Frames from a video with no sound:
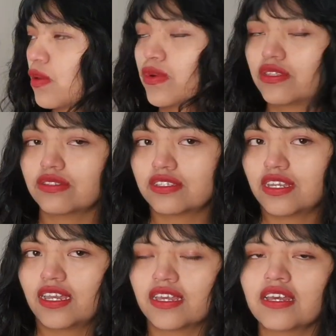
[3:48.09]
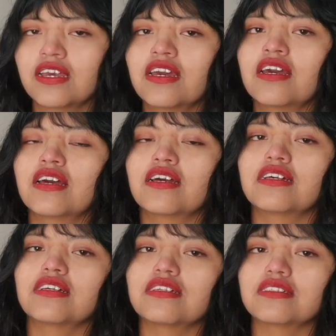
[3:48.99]
We don't say
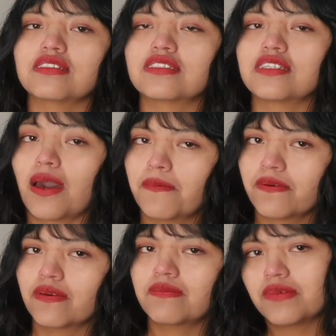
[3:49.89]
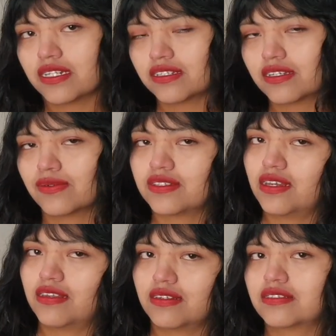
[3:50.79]
submit, we
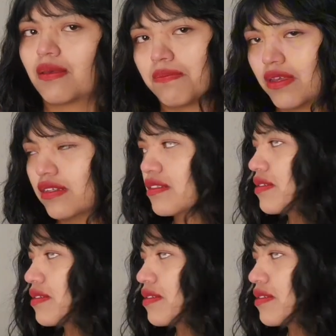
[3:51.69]
say submit.